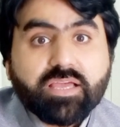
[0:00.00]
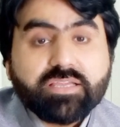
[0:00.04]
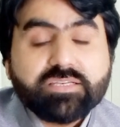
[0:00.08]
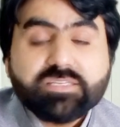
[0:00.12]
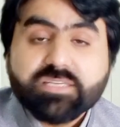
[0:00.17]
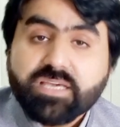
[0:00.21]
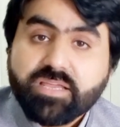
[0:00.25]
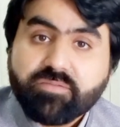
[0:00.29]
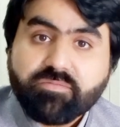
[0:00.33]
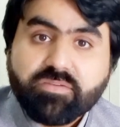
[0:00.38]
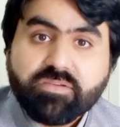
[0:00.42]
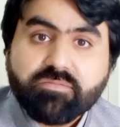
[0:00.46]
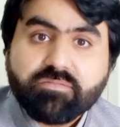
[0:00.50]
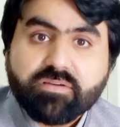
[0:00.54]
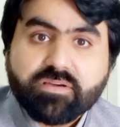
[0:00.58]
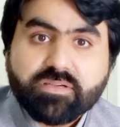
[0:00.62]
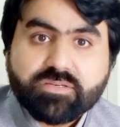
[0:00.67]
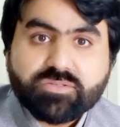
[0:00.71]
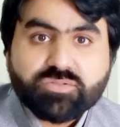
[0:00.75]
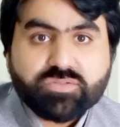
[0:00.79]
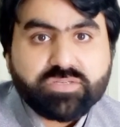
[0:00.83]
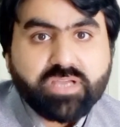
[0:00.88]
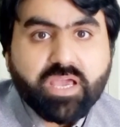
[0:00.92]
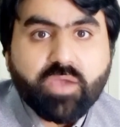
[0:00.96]
Dear viewer,
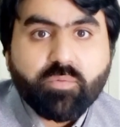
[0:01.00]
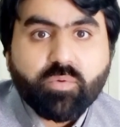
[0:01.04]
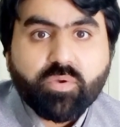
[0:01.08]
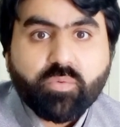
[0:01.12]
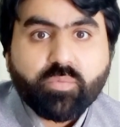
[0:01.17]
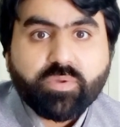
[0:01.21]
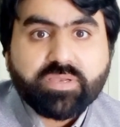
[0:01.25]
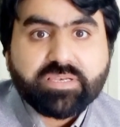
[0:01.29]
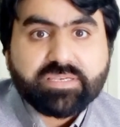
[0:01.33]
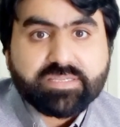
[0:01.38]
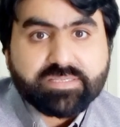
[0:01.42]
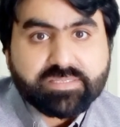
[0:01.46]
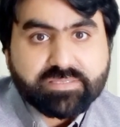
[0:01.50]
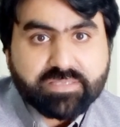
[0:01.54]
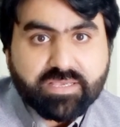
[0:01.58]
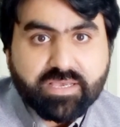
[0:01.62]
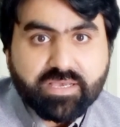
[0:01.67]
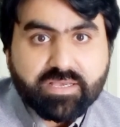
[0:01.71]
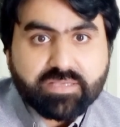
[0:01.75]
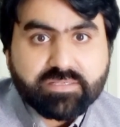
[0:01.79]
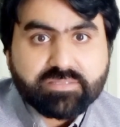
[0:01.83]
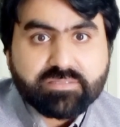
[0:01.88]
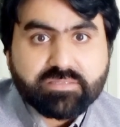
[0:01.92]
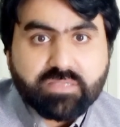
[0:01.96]
today we will
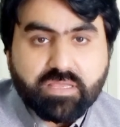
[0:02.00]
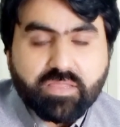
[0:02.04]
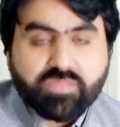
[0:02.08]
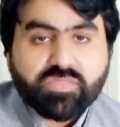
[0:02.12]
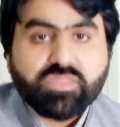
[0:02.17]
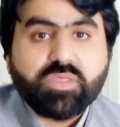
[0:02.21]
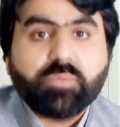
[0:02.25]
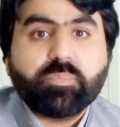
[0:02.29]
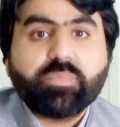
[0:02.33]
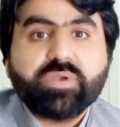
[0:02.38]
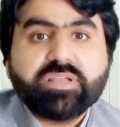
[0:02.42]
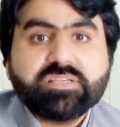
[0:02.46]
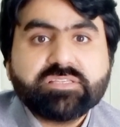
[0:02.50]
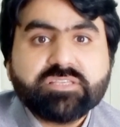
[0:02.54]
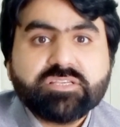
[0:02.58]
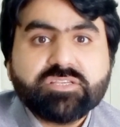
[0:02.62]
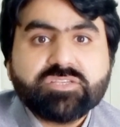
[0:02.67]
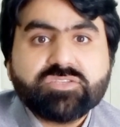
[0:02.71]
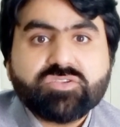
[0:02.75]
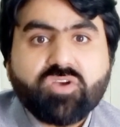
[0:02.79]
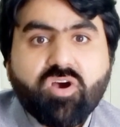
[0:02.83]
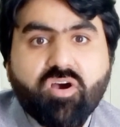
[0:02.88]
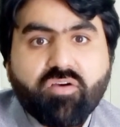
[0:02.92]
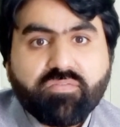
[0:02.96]
discuss the
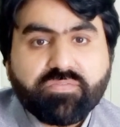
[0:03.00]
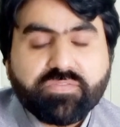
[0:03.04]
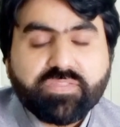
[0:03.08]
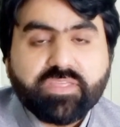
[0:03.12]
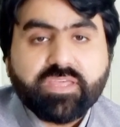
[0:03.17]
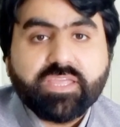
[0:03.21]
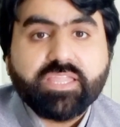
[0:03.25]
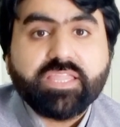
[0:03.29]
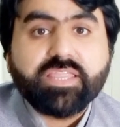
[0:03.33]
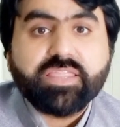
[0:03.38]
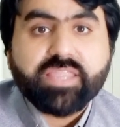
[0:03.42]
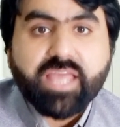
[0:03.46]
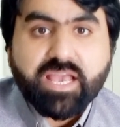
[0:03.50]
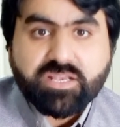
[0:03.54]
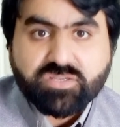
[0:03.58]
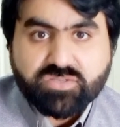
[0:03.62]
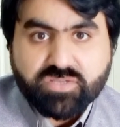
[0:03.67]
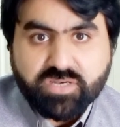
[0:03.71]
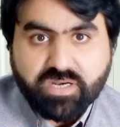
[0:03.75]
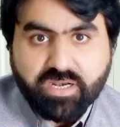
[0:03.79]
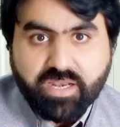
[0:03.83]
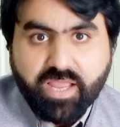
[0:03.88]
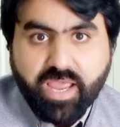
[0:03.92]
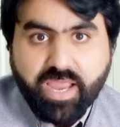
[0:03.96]
presence of the
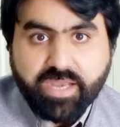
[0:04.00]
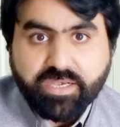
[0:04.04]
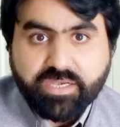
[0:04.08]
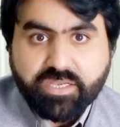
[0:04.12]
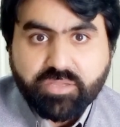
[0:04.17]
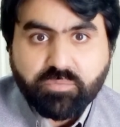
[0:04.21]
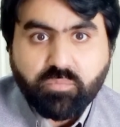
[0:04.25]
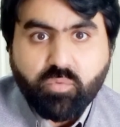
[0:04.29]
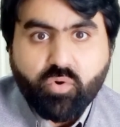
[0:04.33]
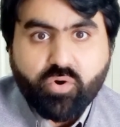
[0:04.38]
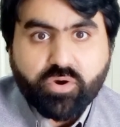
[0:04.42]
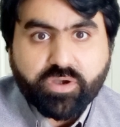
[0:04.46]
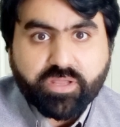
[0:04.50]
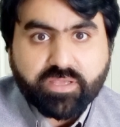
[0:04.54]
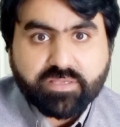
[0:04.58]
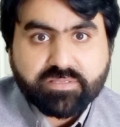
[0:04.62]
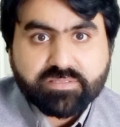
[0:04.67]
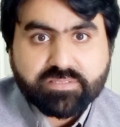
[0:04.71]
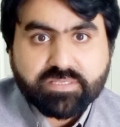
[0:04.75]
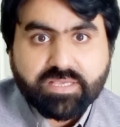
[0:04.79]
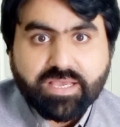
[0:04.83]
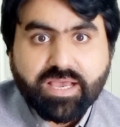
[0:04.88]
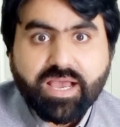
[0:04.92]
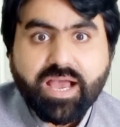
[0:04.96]
natural
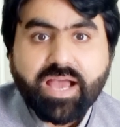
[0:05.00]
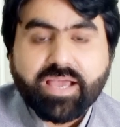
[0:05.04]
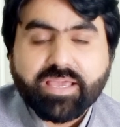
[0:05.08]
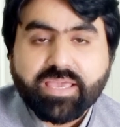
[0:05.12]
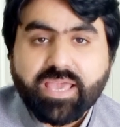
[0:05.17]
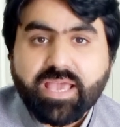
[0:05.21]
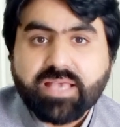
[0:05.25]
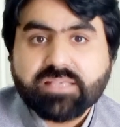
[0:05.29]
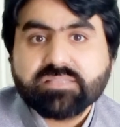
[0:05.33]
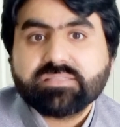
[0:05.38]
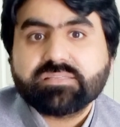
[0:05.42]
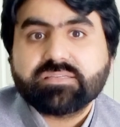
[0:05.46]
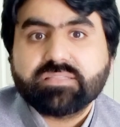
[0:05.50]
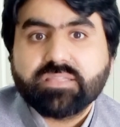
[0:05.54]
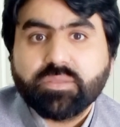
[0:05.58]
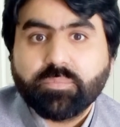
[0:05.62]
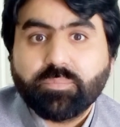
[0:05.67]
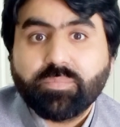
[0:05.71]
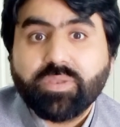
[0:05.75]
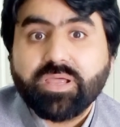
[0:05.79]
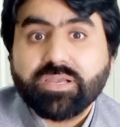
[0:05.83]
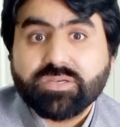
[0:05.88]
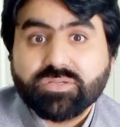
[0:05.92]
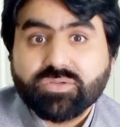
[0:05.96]
antibodies against the
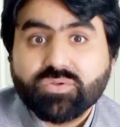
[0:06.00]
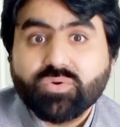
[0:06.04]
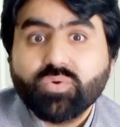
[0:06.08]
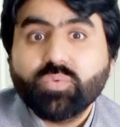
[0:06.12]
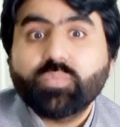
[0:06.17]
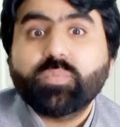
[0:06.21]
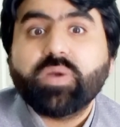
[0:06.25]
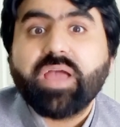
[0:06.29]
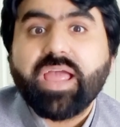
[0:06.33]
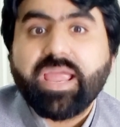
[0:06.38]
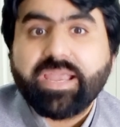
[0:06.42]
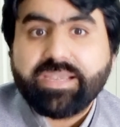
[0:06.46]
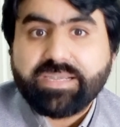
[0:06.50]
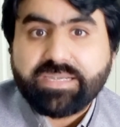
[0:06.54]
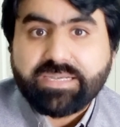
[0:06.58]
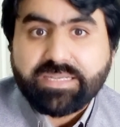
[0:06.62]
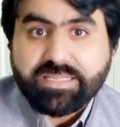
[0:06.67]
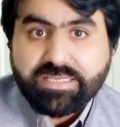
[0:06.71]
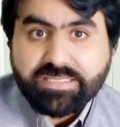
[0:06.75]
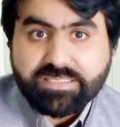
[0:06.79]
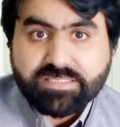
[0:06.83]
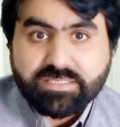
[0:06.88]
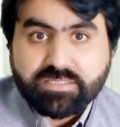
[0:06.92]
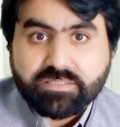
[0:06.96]
blood group
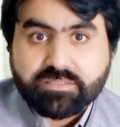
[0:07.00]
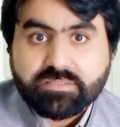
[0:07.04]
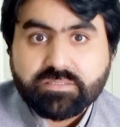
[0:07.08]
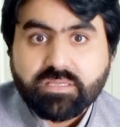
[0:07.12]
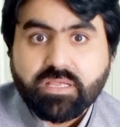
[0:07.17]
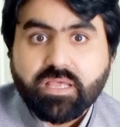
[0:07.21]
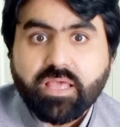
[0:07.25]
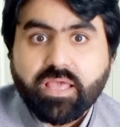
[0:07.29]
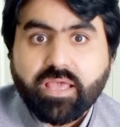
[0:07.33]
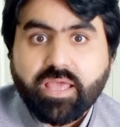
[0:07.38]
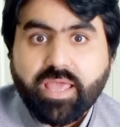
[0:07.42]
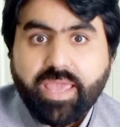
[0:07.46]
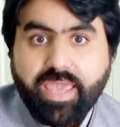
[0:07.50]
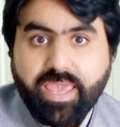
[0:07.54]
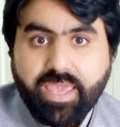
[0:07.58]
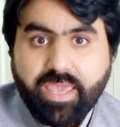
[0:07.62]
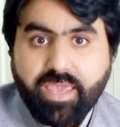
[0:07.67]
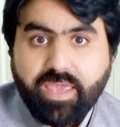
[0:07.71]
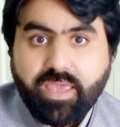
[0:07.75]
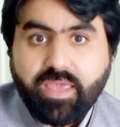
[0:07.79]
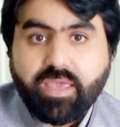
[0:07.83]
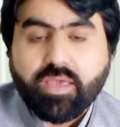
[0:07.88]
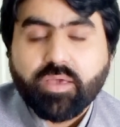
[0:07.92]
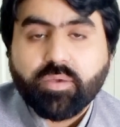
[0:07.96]
antigen
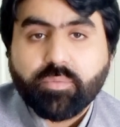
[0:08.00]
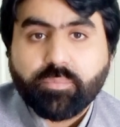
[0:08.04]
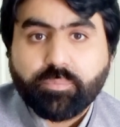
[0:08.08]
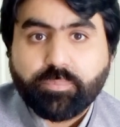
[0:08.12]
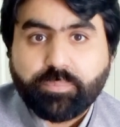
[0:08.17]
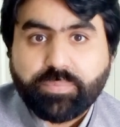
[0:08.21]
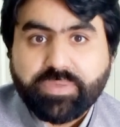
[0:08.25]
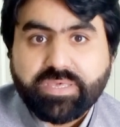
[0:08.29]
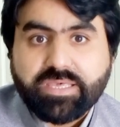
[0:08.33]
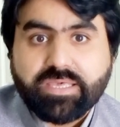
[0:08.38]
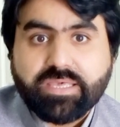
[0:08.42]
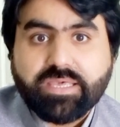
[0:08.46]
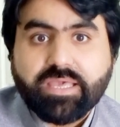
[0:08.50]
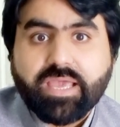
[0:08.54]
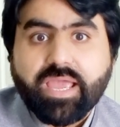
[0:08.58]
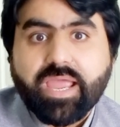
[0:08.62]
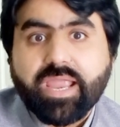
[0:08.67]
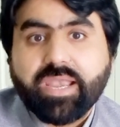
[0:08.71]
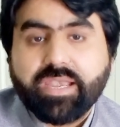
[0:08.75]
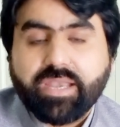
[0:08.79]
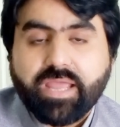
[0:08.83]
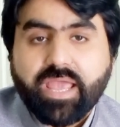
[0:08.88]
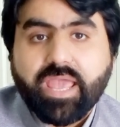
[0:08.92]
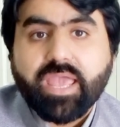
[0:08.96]
A, B
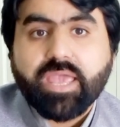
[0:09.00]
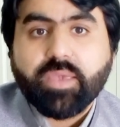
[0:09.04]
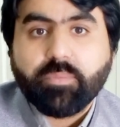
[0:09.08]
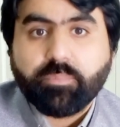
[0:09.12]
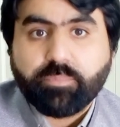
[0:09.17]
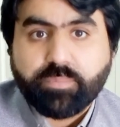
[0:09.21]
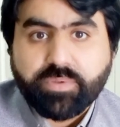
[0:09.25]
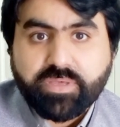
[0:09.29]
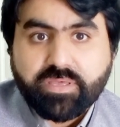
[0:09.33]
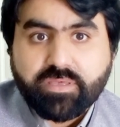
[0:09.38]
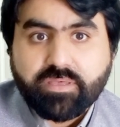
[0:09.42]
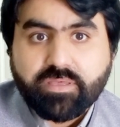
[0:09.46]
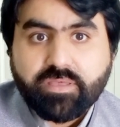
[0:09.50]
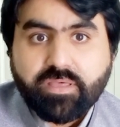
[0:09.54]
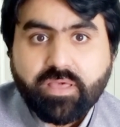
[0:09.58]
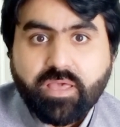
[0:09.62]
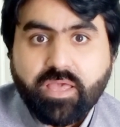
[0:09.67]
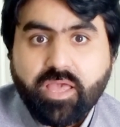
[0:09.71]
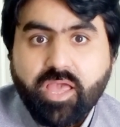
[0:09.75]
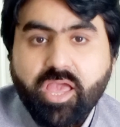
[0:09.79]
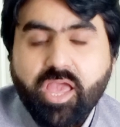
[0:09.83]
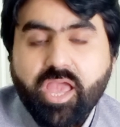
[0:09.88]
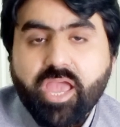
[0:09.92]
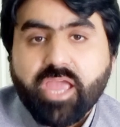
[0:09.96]
and AB
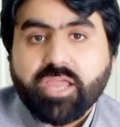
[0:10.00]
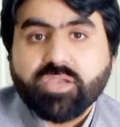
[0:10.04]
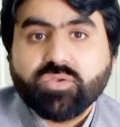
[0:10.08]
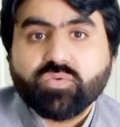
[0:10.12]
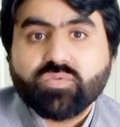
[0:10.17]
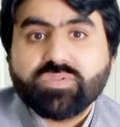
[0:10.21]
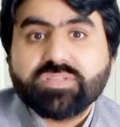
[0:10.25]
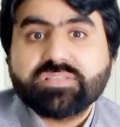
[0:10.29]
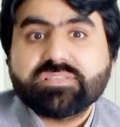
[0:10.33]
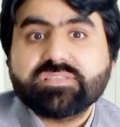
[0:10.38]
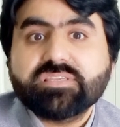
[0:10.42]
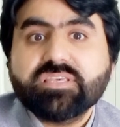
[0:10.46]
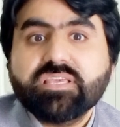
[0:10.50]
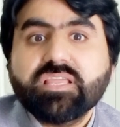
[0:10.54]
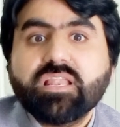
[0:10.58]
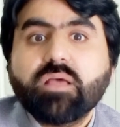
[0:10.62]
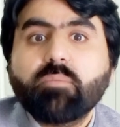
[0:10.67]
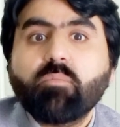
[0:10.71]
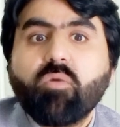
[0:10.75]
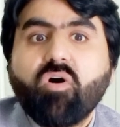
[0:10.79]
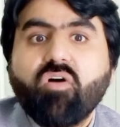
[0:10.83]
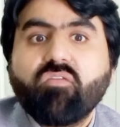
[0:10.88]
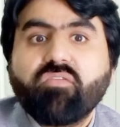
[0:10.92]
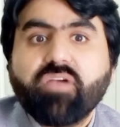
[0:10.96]
into the
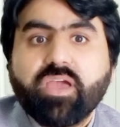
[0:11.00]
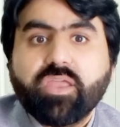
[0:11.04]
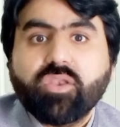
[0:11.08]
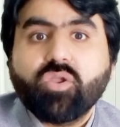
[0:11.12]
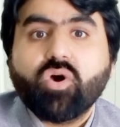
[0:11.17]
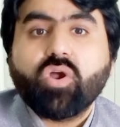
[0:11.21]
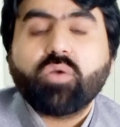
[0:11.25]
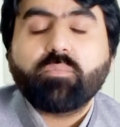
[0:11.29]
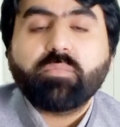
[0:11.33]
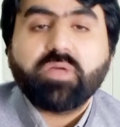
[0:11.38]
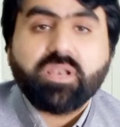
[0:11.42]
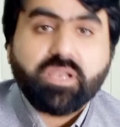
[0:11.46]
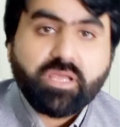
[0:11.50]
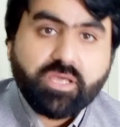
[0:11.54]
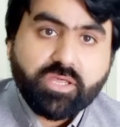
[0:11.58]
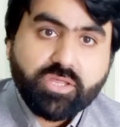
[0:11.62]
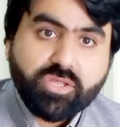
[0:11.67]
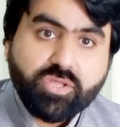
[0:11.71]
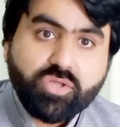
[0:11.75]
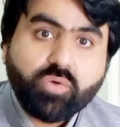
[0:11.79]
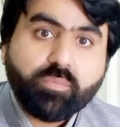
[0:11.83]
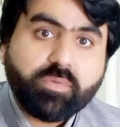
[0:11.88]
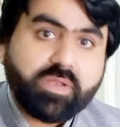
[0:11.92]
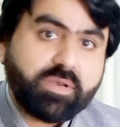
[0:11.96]
serum of a normal
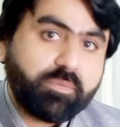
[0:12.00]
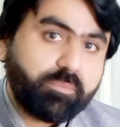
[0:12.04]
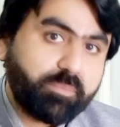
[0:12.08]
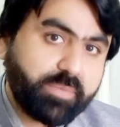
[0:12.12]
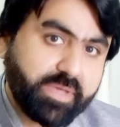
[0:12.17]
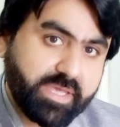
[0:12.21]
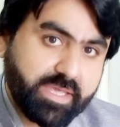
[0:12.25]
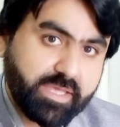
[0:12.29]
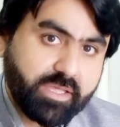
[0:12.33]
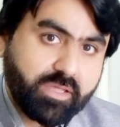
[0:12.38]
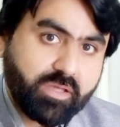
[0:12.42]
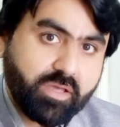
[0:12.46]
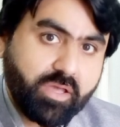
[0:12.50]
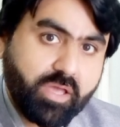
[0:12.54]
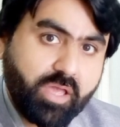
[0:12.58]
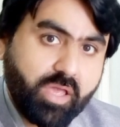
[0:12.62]
human being.